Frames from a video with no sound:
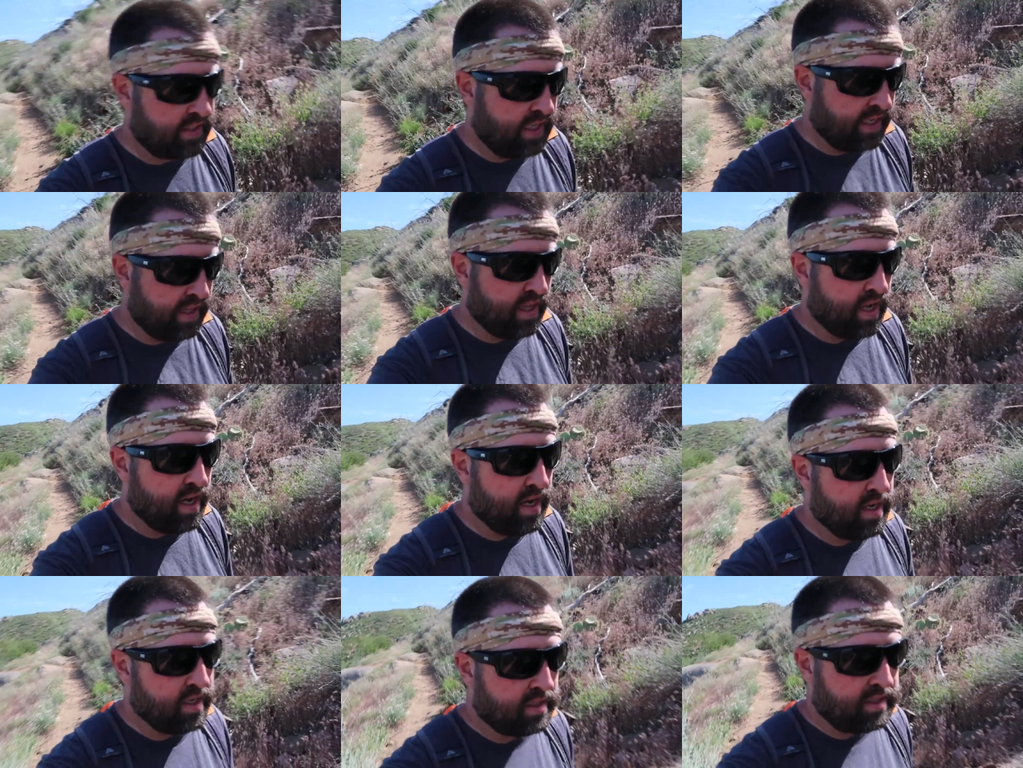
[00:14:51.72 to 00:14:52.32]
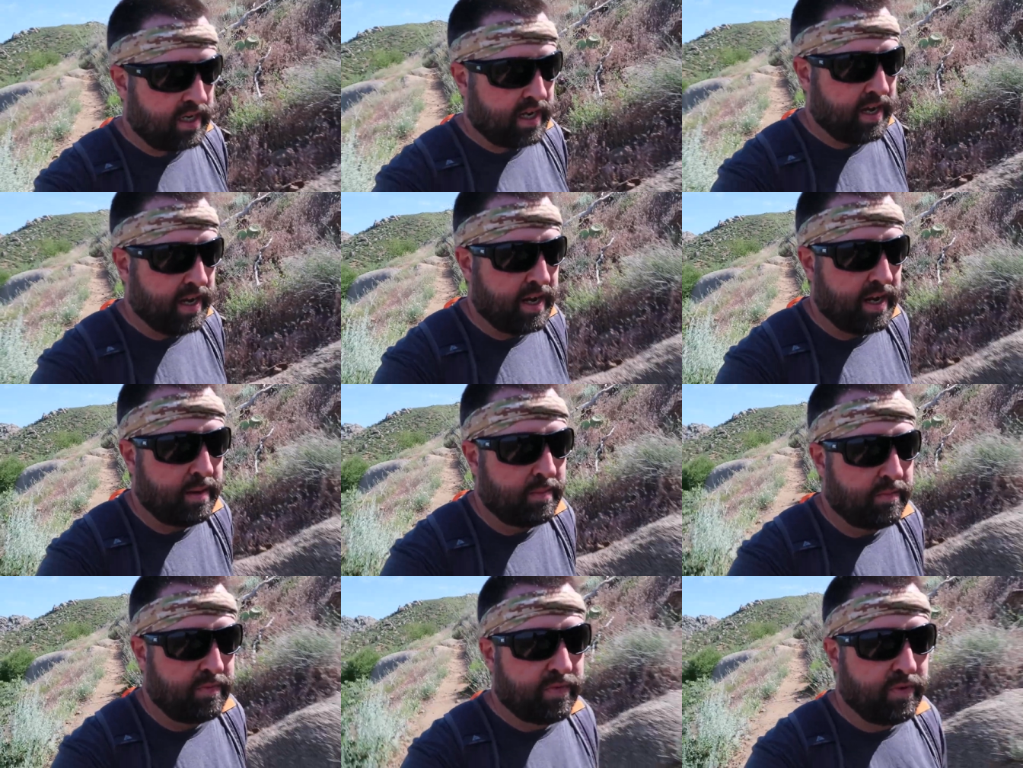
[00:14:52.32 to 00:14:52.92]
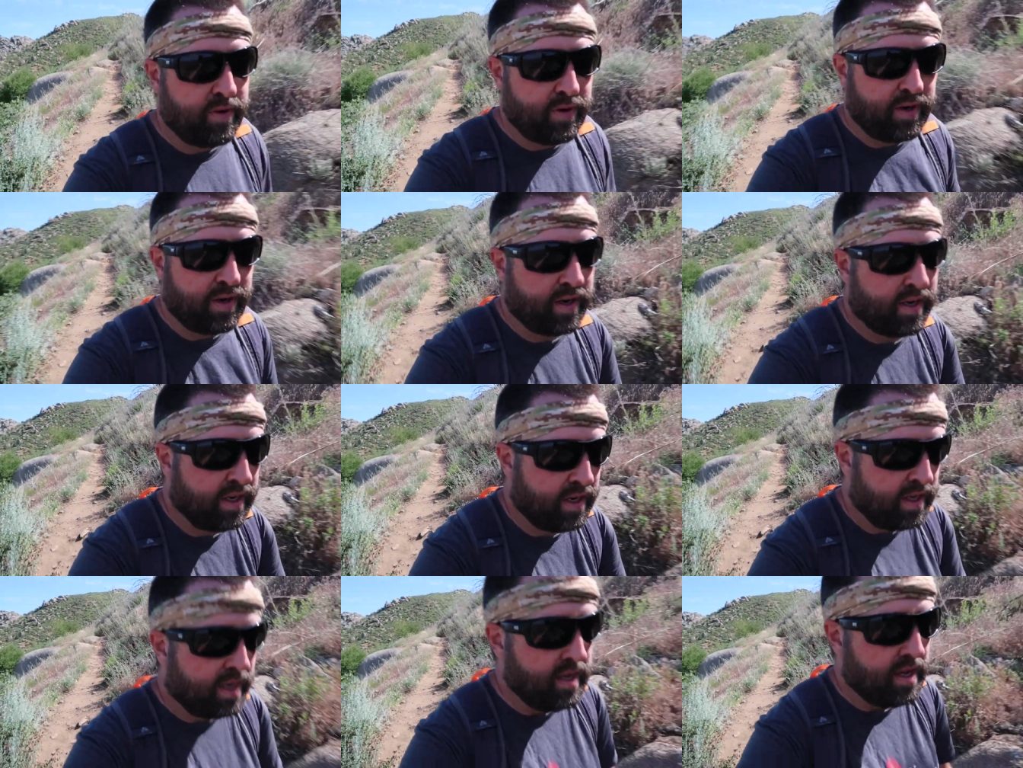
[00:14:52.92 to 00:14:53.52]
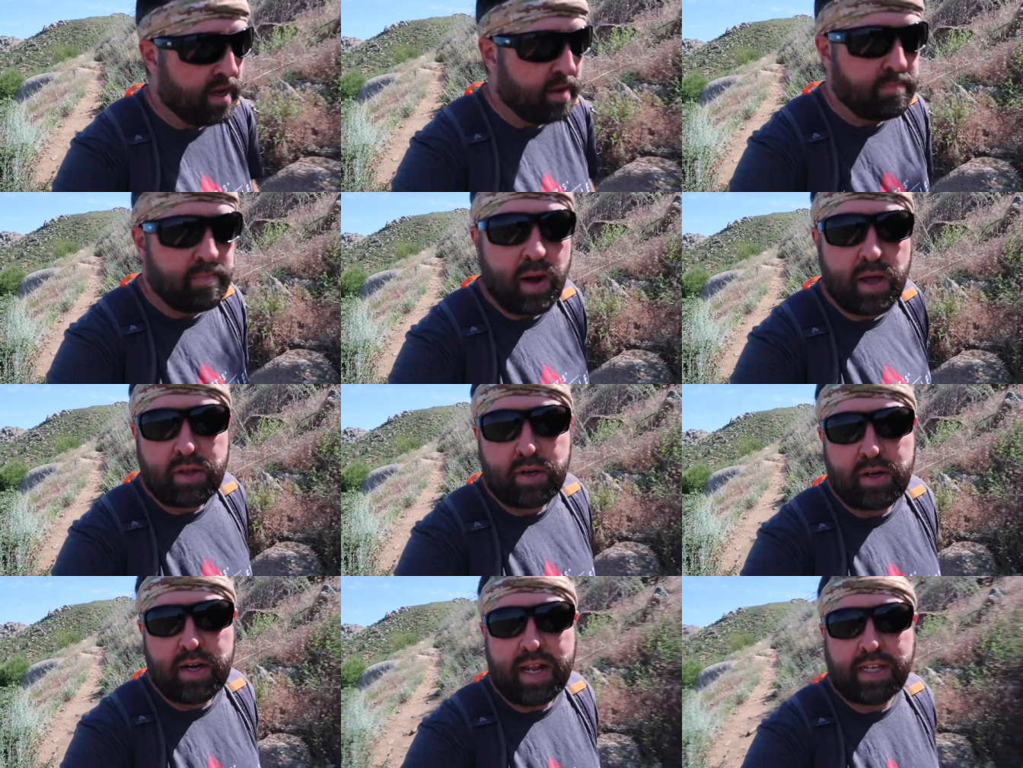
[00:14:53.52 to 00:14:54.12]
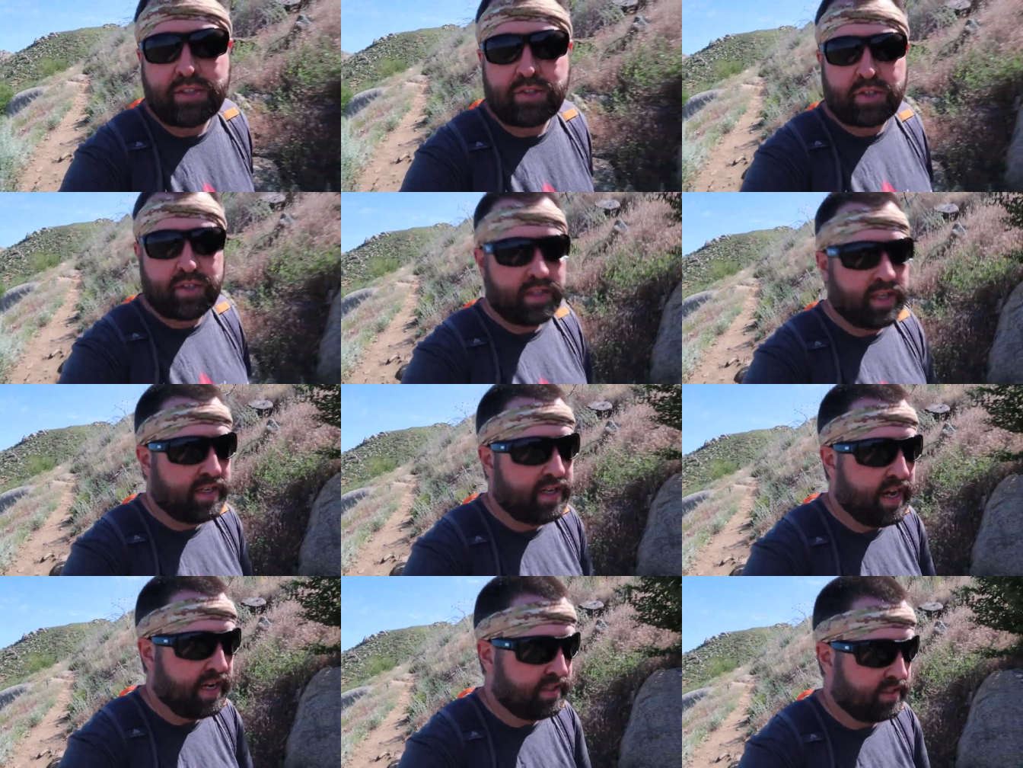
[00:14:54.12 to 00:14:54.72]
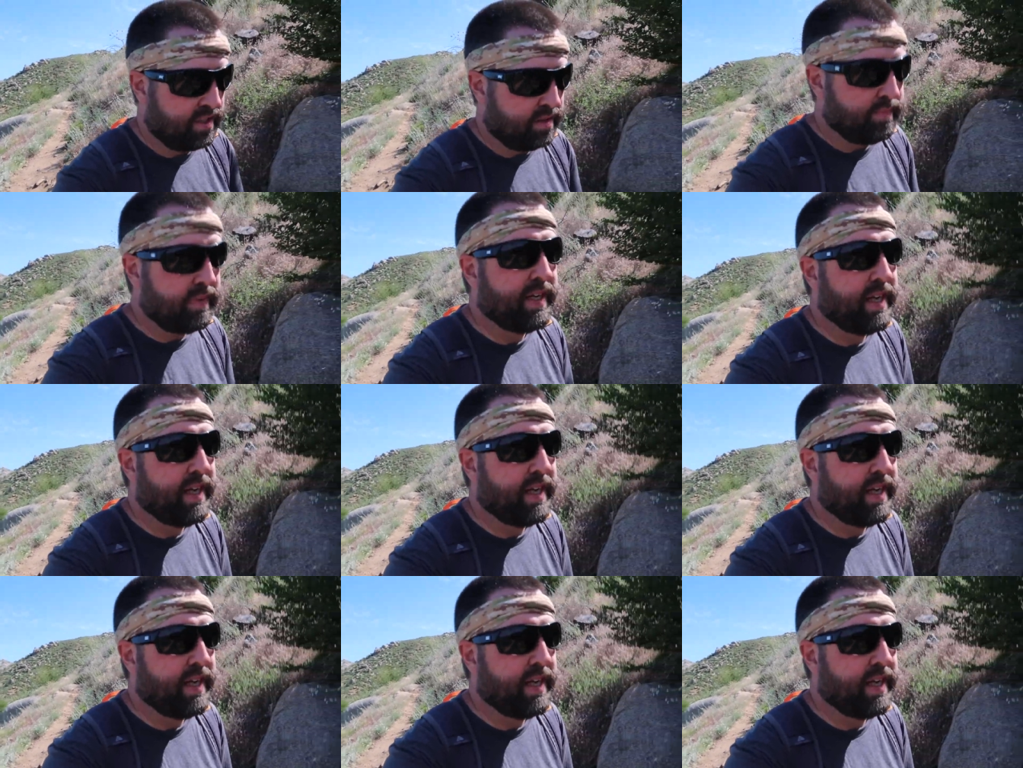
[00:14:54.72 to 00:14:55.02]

is a long time for Mother Nature in the desert,